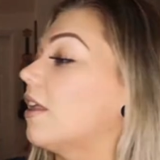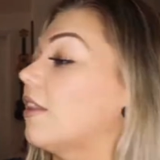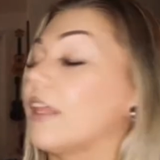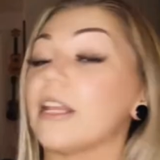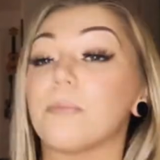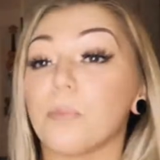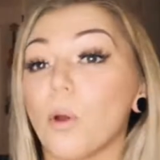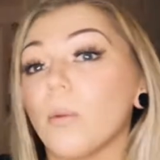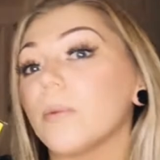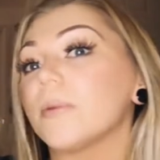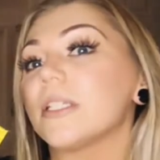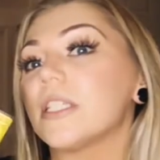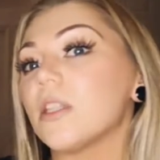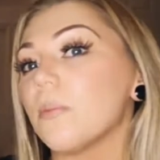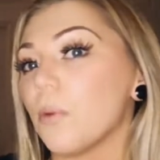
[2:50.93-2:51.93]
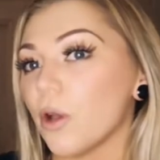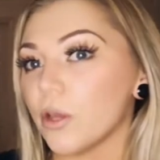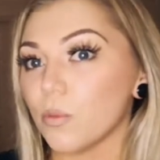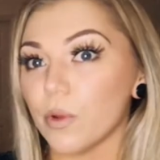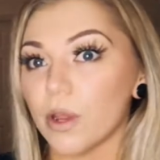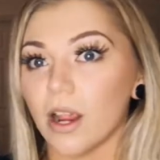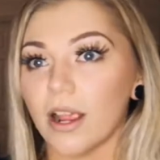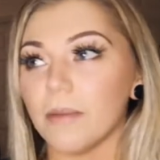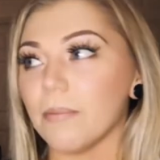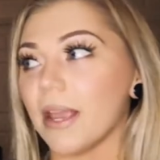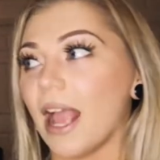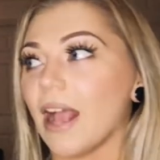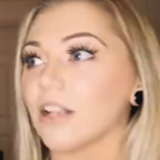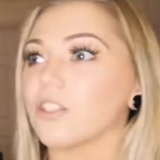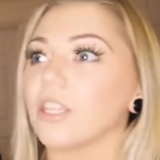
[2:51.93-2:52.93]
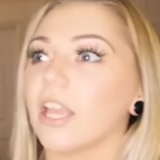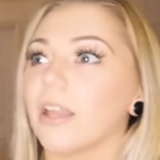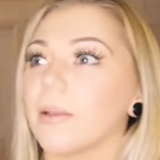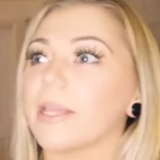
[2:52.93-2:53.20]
Like, probably to the point where it might actually get